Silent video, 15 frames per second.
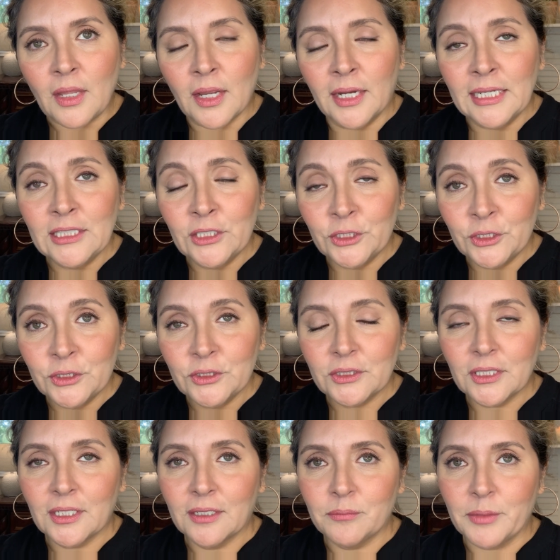I learned
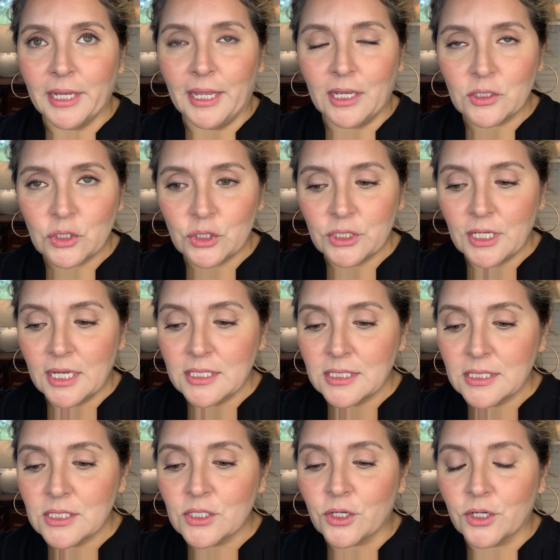my
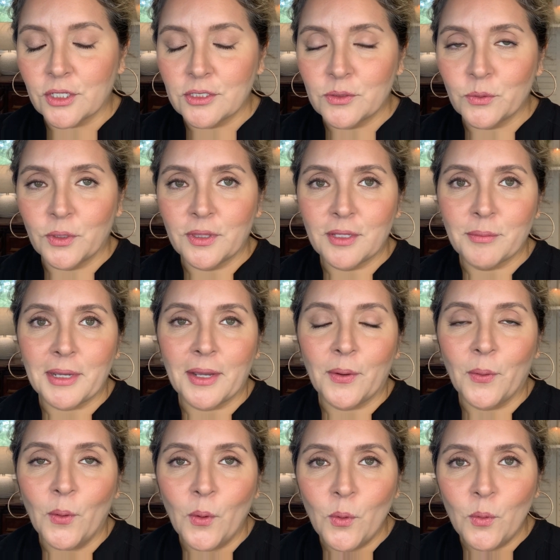exercises, started doing them at
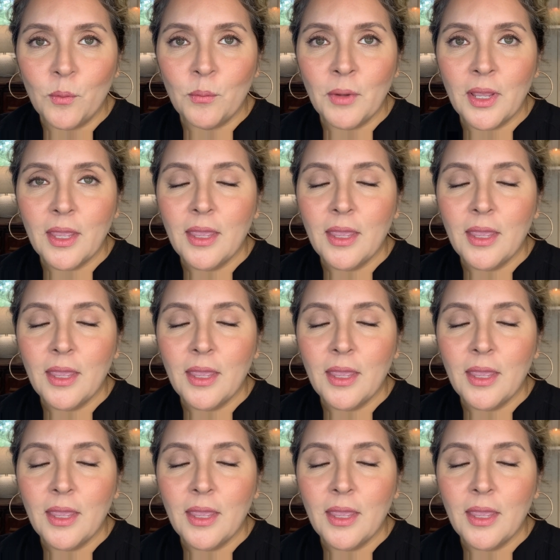home,